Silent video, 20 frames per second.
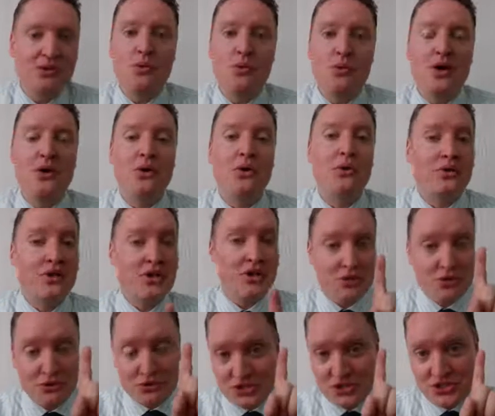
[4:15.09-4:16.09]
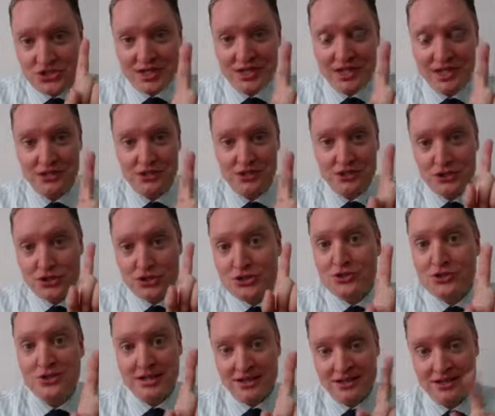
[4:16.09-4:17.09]
we only use singular
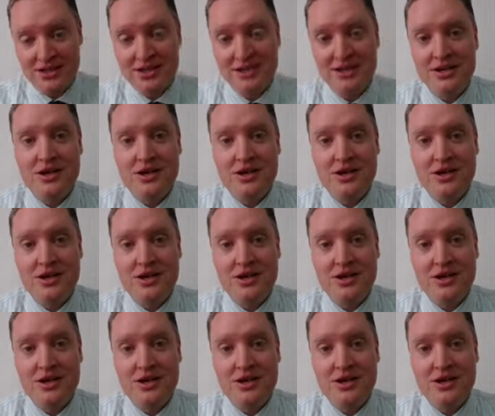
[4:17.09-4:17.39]
student